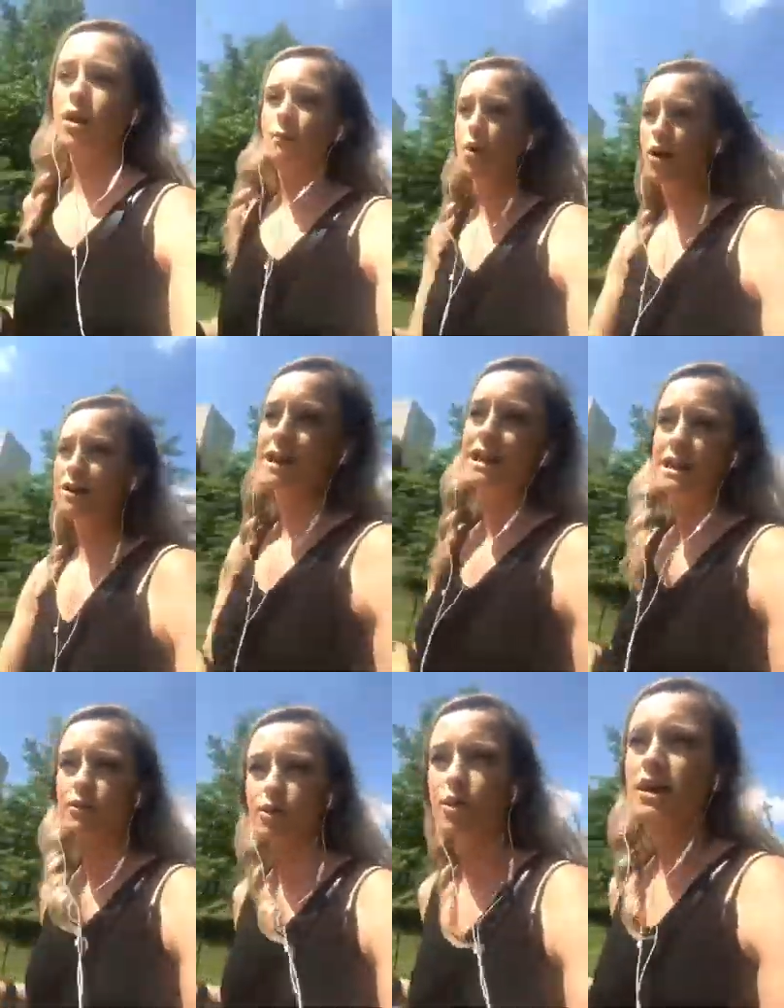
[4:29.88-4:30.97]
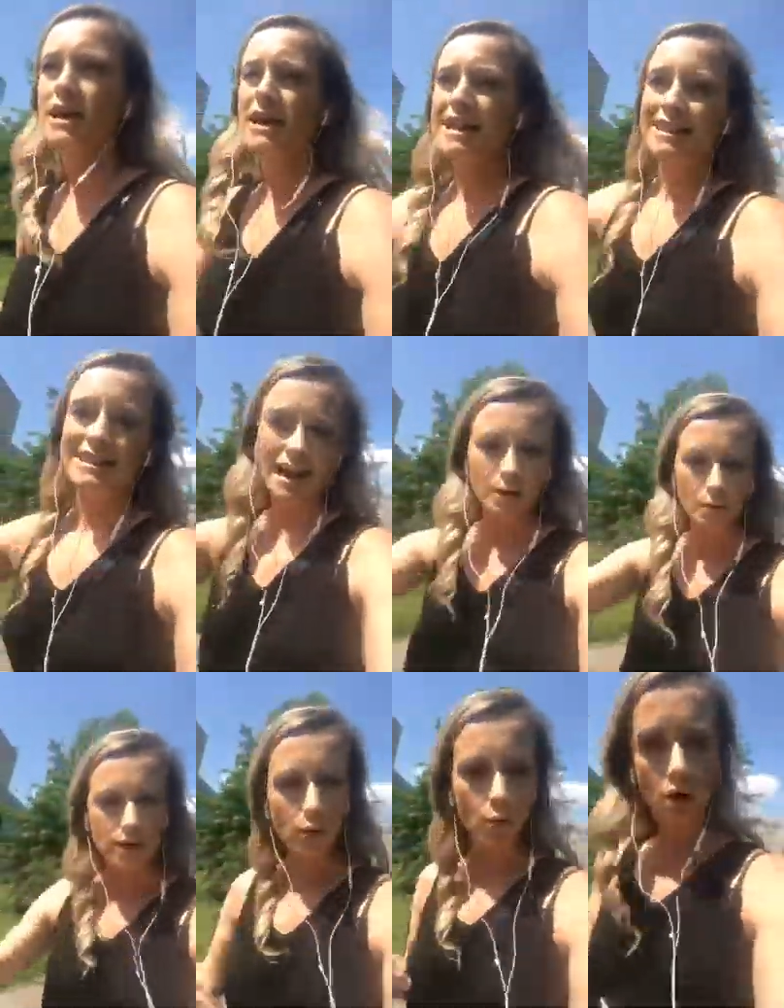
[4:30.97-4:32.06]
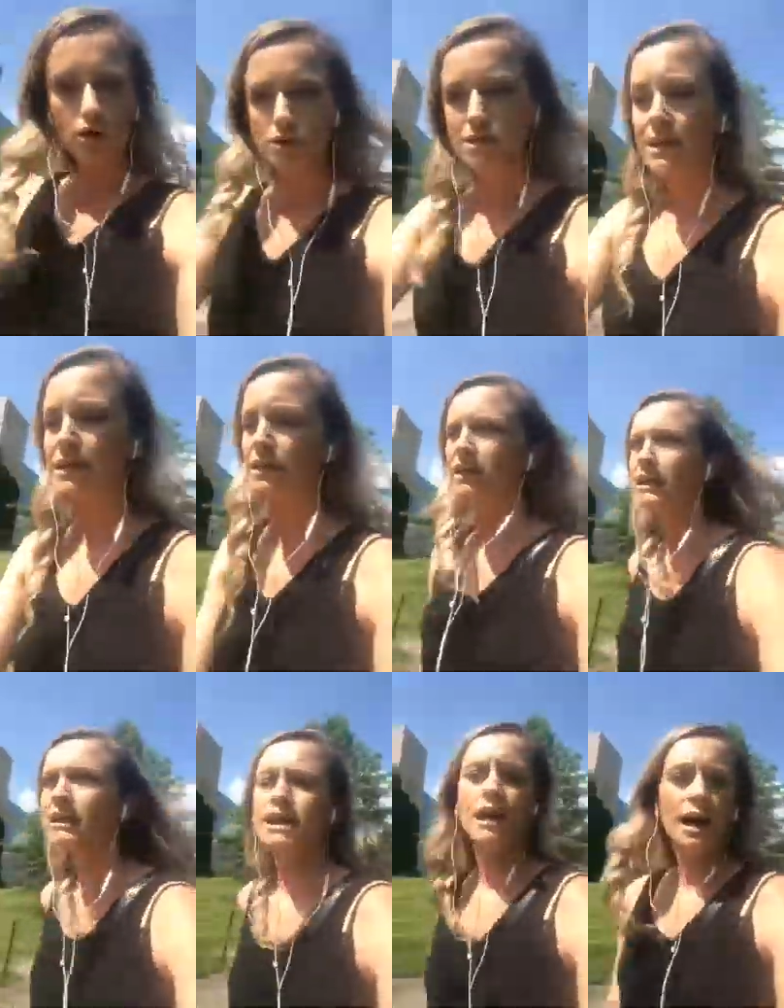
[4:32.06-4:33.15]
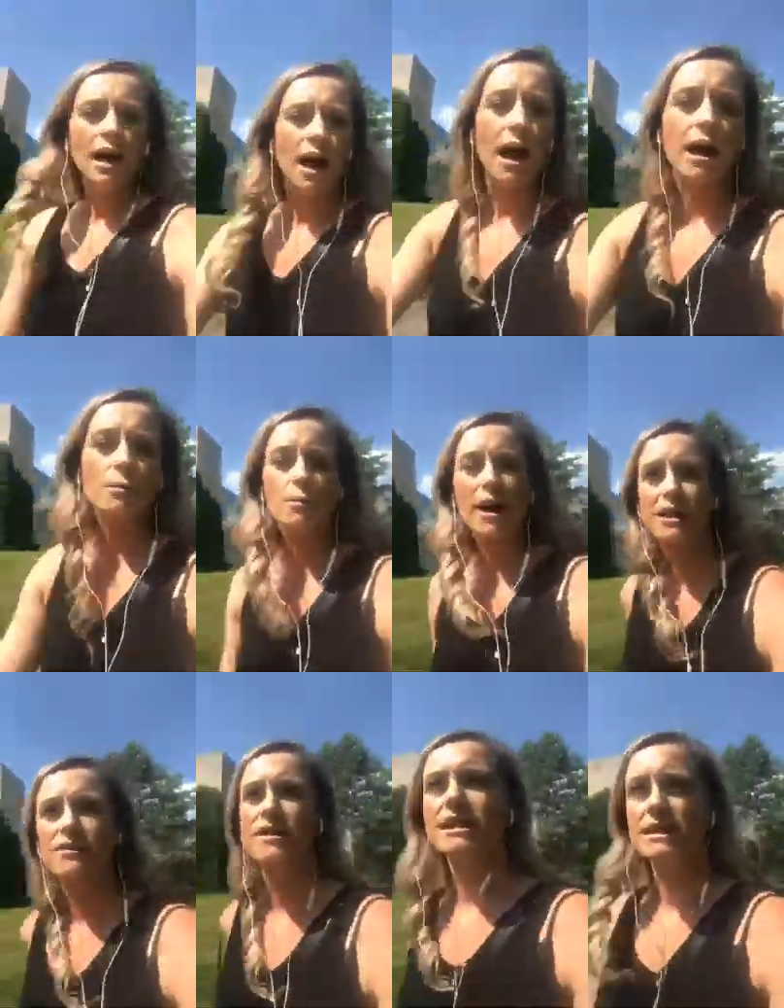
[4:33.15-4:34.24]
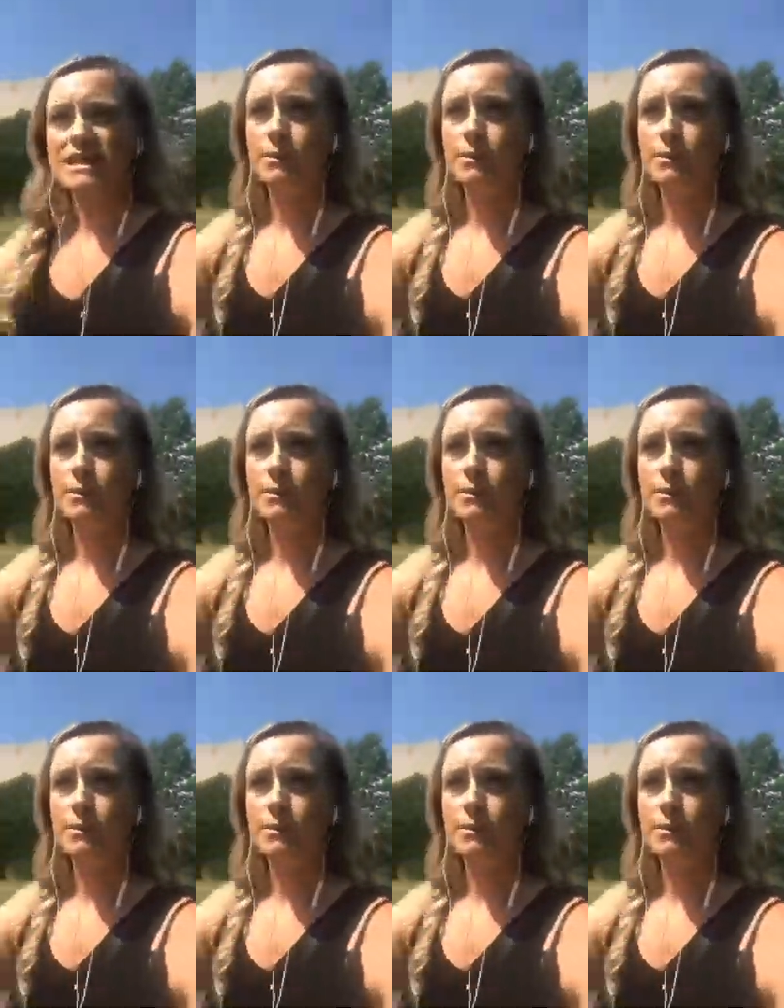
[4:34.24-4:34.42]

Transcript: importantly heal them and the world by living in this